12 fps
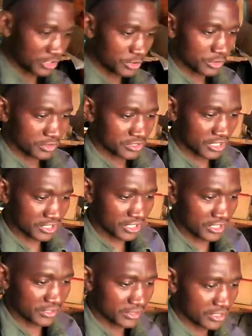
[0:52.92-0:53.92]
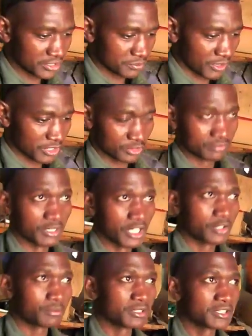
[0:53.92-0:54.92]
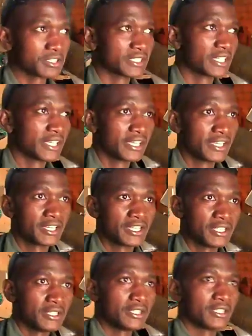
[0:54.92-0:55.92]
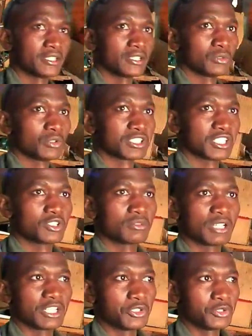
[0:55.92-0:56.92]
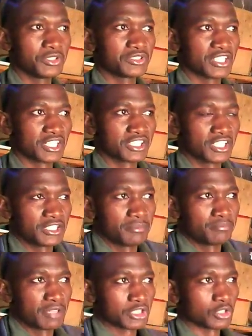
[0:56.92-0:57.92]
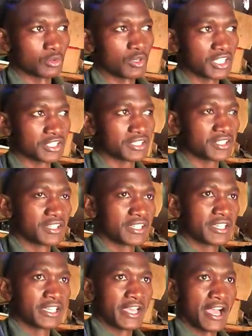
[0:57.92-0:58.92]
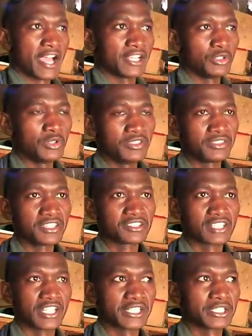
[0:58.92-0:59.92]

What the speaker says: This is part of my hobby, and what I normally do is actually metal work, doing things like